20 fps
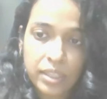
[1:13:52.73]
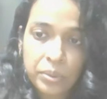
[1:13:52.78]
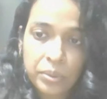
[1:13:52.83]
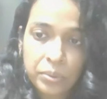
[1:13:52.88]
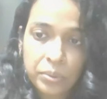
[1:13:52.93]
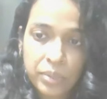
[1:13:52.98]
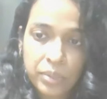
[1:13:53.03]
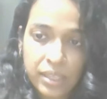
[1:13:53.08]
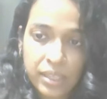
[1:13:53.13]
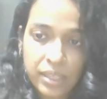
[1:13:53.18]

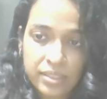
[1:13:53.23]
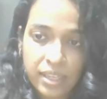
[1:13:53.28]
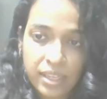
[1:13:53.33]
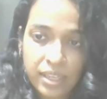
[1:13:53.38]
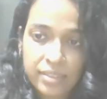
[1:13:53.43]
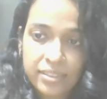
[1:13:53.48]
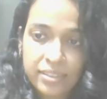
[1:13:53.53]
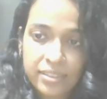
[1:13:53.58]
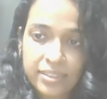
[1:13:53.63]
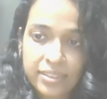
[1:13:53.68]
Nilu has
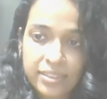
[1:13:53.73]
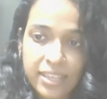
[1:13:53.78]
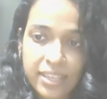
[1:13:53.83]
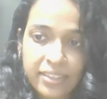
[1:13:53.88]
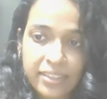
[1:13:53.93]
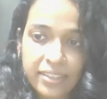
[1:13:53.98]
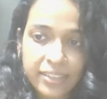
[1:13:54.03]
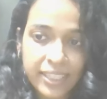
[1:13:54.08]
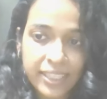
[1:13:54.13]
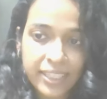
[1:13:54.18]
asked, is
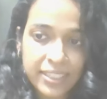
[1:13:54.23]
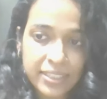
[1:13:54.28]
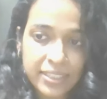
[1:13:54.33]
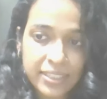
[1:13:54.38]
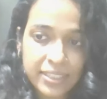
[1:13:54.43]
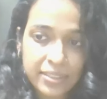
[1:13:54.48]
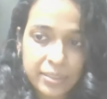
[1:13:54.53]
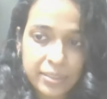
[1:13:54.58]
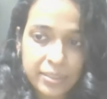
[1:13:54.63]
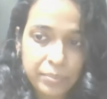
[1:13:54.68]
there a
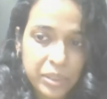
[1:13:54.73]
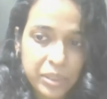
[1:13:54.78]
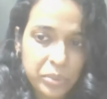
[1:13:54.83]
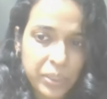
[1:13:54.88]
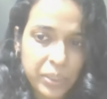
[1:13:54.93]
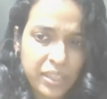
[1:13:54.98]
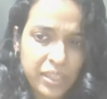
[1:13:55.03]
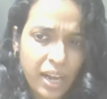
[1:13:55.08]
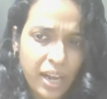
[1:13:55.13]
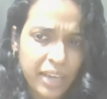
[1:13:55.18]
relationship
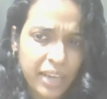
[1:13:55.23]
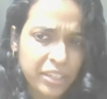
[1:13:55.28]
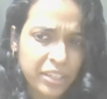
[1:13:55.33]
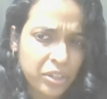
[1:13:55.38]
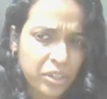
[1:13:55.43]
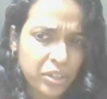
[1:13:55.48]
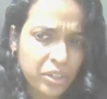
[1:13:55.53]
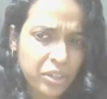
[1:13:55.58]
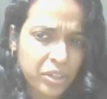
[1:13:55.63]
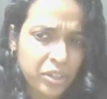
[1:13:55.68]
between high
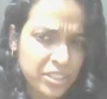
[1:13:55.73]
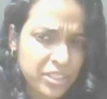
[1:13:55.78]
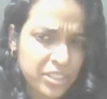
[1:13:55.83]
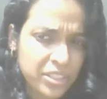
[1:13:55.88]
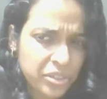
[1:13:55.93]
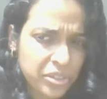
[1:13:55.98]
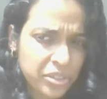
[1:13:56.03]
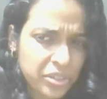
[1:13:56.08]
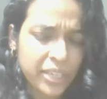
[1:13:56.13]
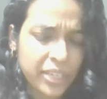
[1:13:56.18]

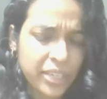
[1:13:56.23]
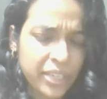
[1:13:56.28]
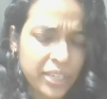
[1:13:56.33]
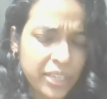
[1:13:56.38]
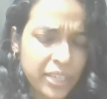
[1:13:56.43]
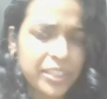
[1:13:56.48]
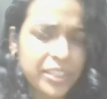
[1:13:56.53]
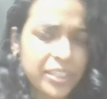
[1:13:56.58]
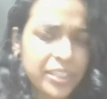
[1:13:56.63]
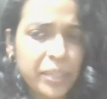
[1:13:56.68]
cholesterol and
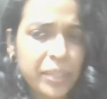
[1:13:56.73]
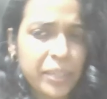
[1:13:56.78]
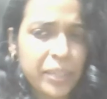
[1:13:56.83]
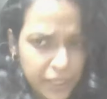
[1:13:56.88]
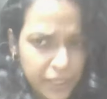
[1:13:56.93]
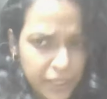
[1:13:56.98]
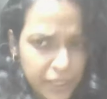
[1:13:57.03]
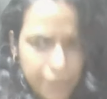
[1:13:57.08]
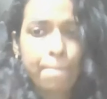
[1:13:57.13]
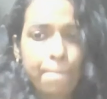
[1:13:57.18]
vitamin
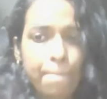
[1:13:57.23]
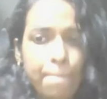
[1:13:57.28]
D?